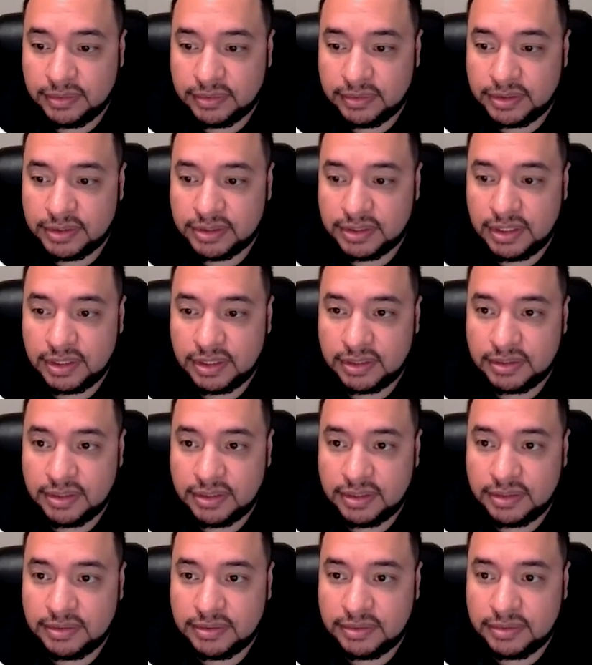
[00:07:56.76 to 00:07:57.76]
just click
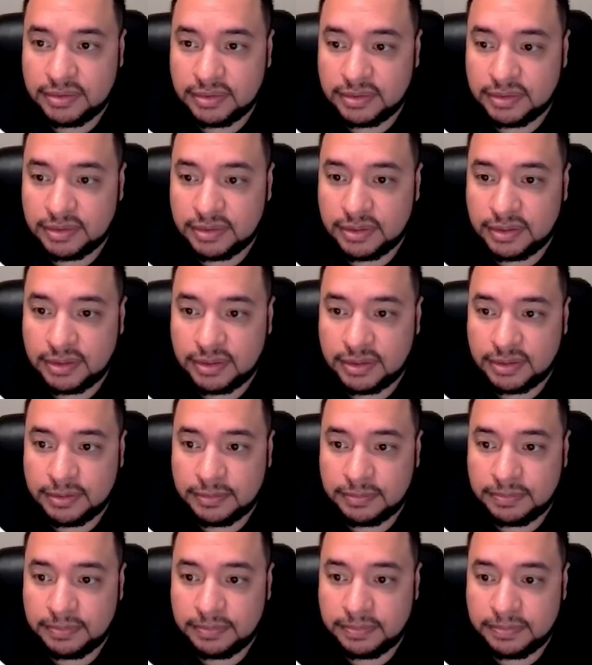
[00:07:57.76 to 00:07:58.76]
Done,
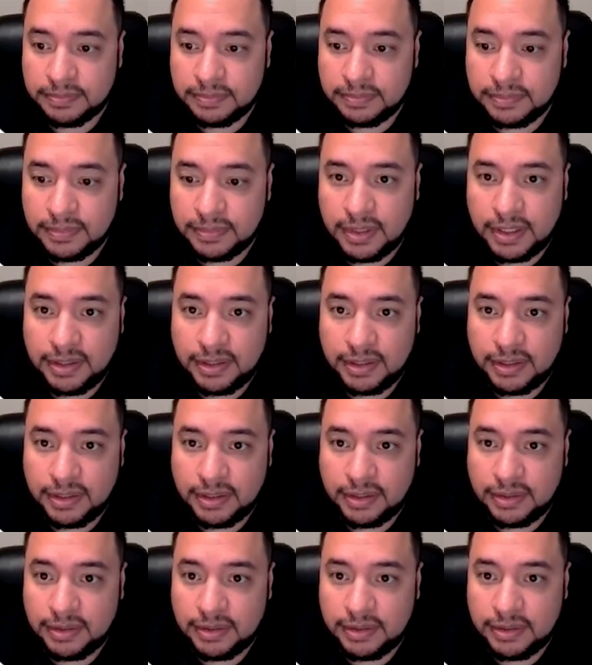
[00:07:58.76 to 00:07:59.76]
and
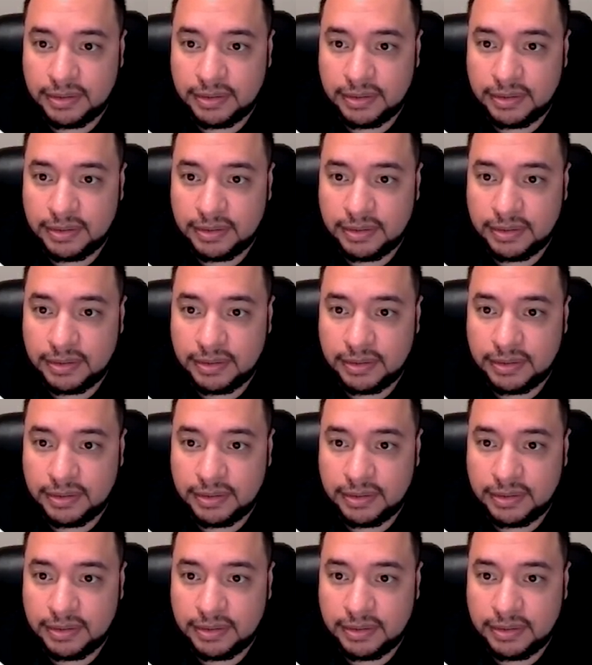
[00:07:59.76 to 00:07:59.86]
then